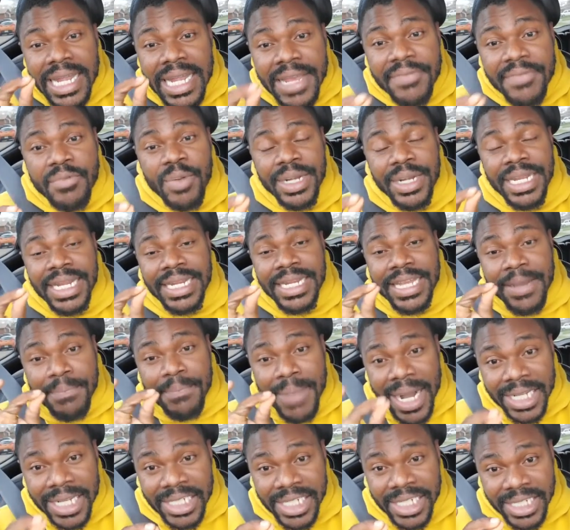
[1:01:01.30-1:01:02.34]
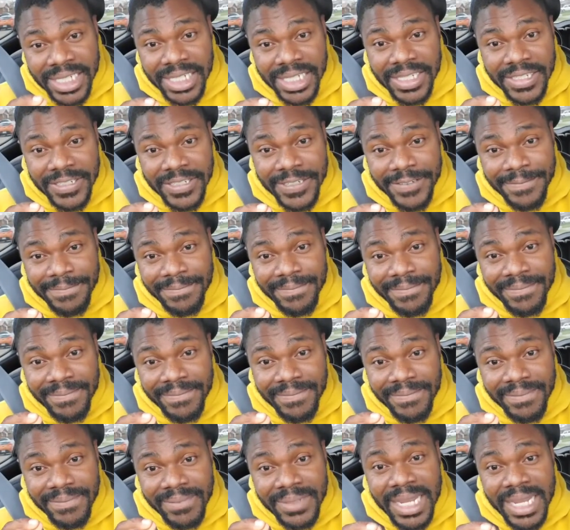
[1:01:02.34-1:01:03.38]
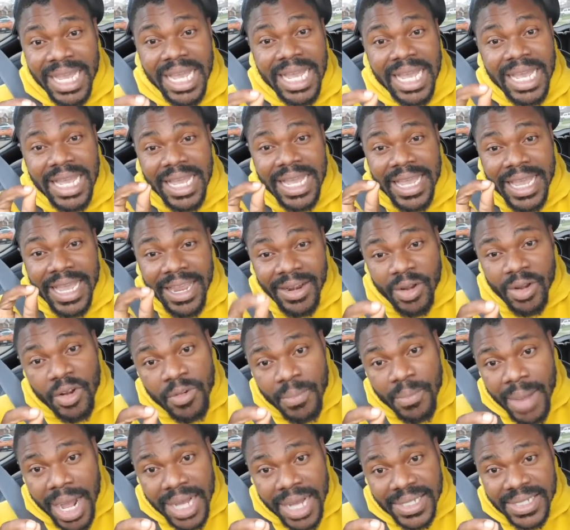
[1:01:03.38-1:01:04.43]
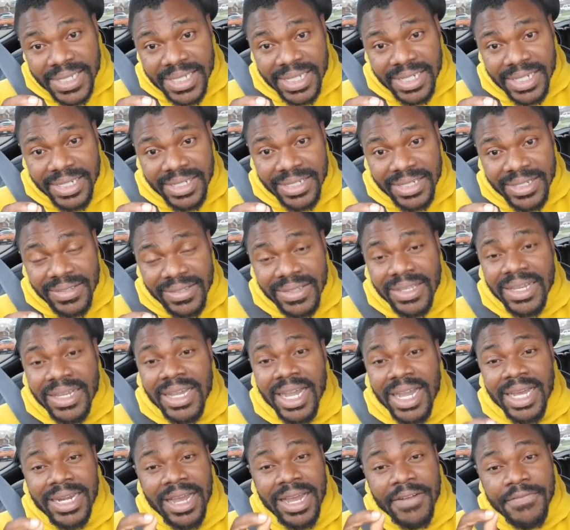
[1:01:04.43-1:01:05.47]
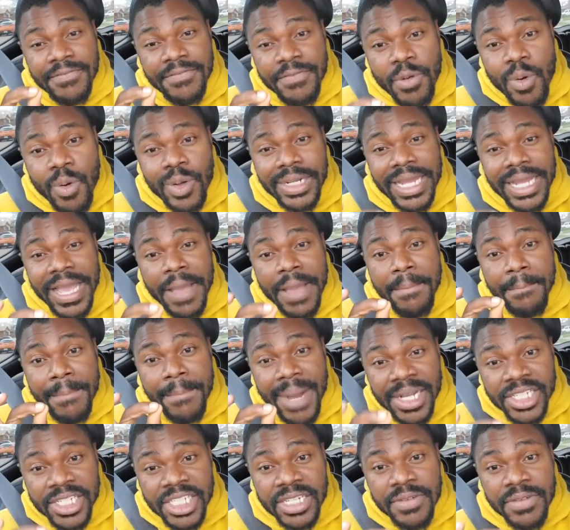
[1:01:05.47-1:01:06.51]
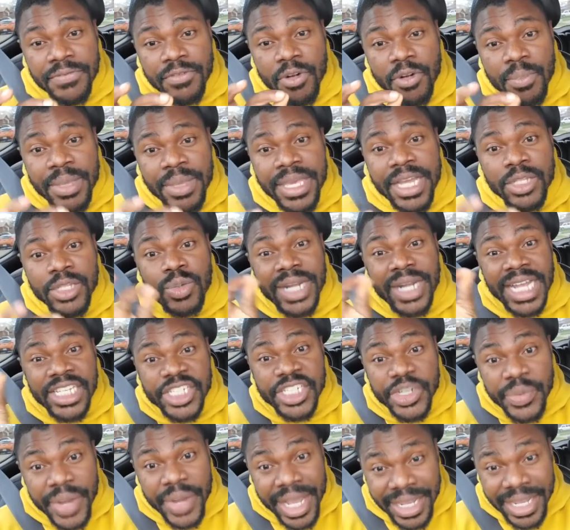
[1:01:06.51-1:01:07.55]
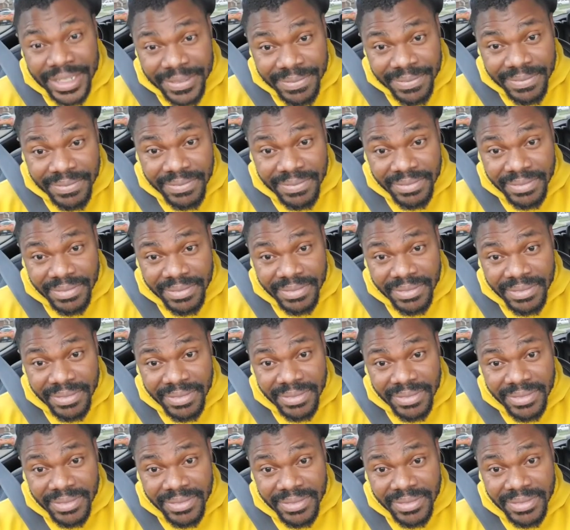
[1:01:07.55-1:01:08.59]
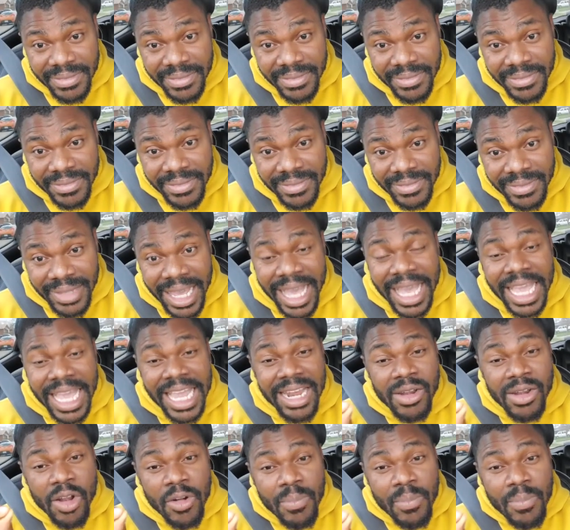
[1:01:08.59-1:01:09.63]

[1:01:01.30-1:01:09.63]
The rich know this. They live within their budget. Elon Musk can afford a mansion from here to Nigeria.